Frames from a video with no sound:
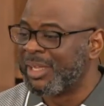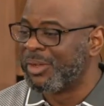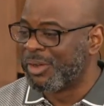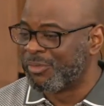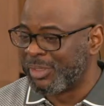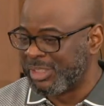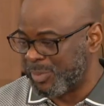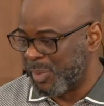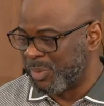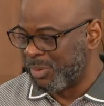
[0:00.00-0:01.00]
God for these
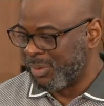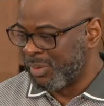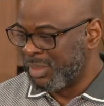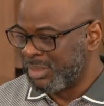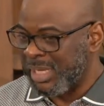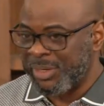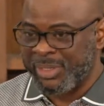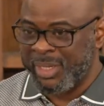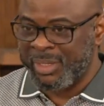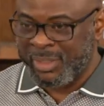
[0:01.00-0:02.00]
people? Is that
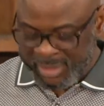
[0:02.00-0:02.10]
okay?